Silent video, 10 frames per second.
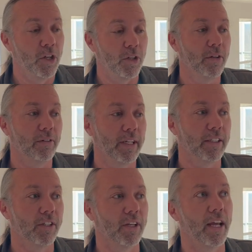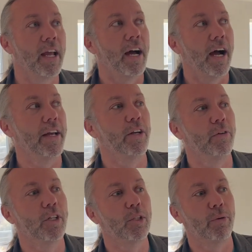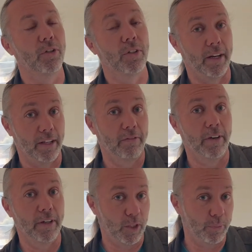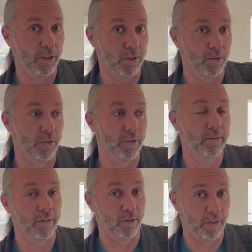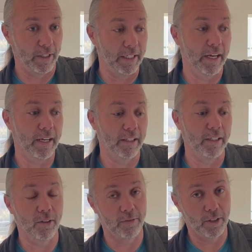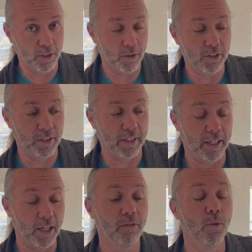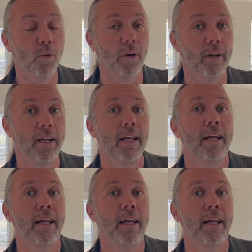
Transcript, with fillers: You don't get to say, I know this person and they're very spiritual or very godly or very Christian, therefore